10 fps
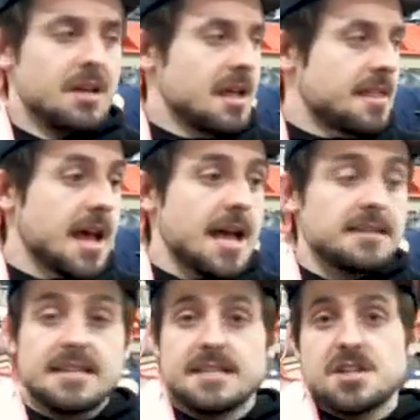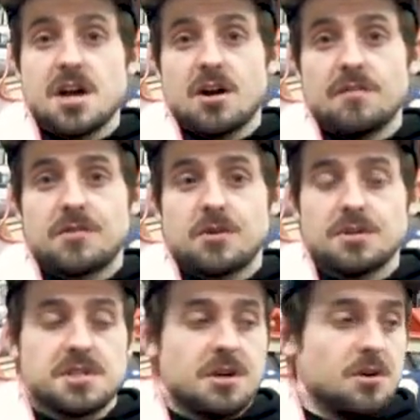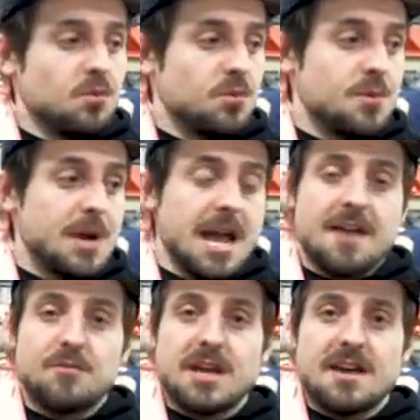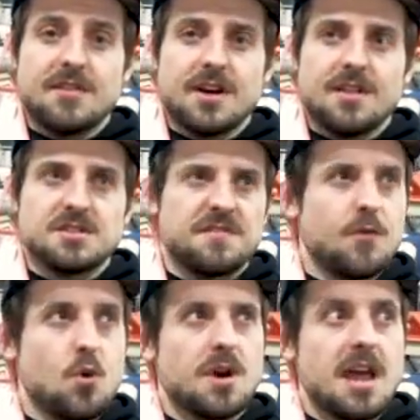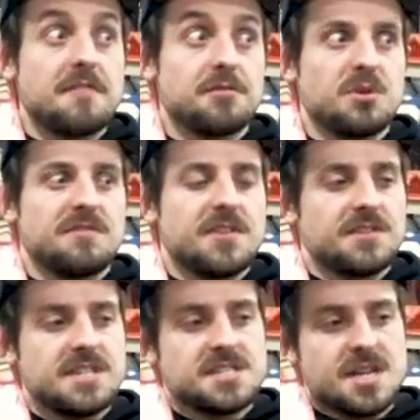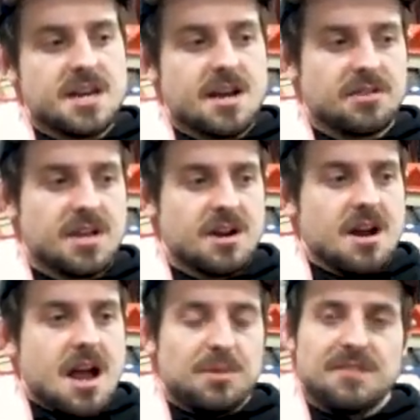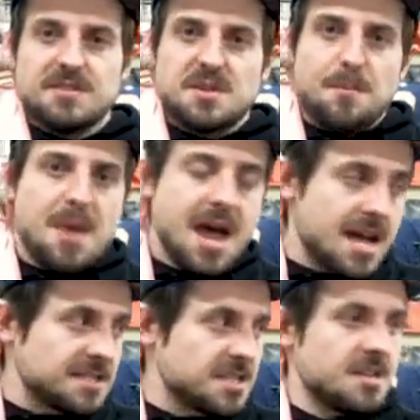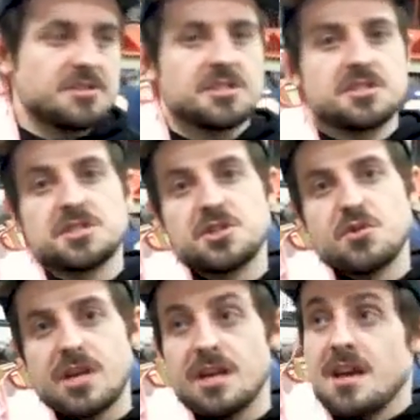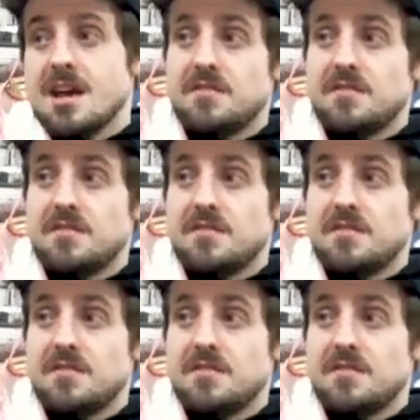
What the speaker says: That is not, of course, all we have. We have, there's a Ford F-350 sitting out there. I believe there's a Mazda, there's a Suzuki.